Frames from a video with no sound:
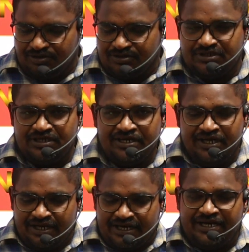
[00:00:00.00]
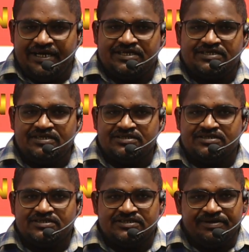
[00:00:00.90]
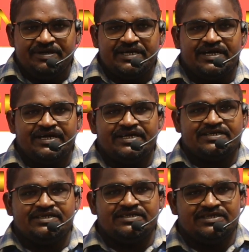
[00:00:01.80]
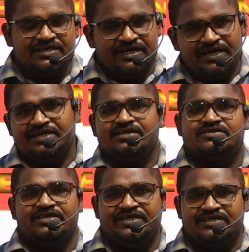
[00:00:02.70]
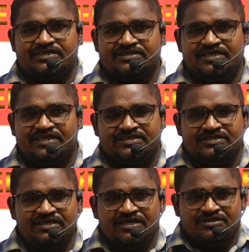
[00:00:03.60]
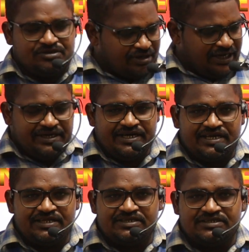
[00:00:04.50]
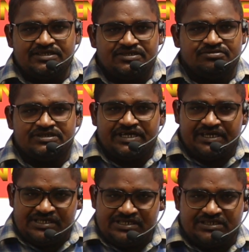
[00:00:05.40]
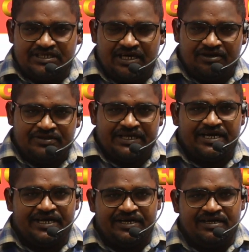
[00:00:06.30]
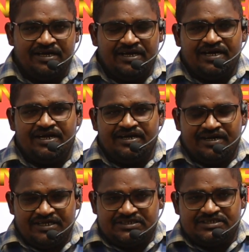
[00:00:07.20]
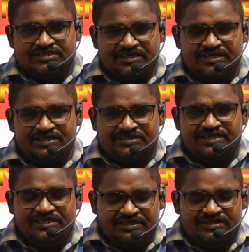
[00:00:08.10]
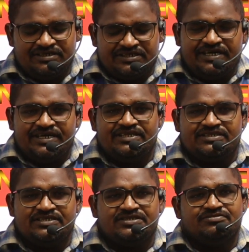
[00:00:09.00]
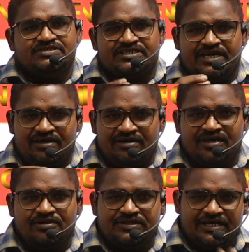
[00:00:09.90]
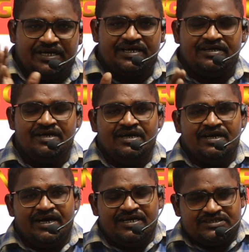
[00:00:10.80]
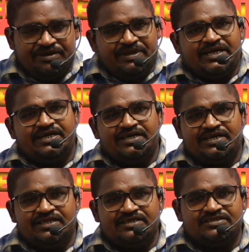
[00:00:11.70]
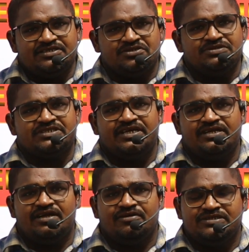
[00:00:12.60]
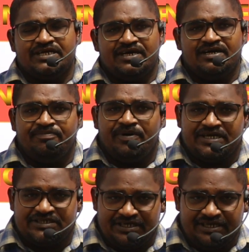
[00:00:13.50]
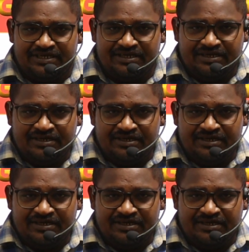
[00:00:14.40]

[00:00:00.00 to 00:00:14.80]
those are conductors, semiconductors and insulators. That's it. So conductor in the sense which can easily allow the current and resistor, insula uh, insulator in the sense which cannot allow the current and semiconductor in the sense which can allow the current partially.